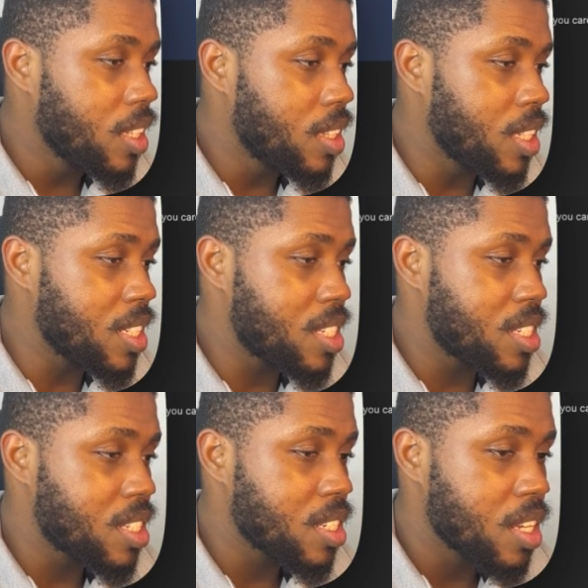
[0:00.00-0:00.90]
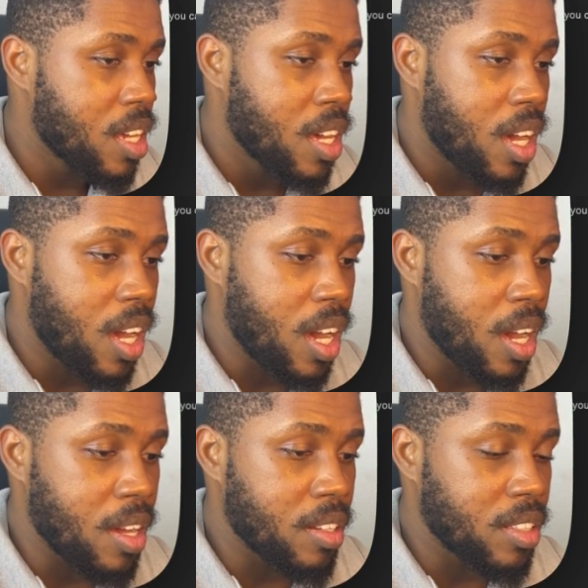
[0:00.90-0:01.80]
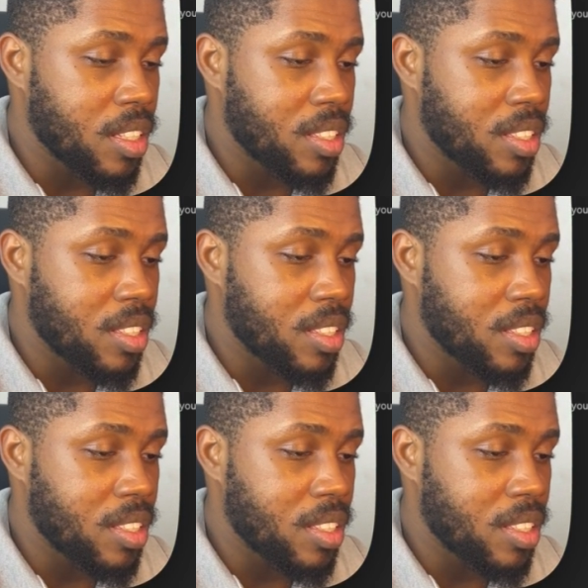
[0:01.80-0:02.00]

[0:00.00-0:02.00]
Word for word: This uh,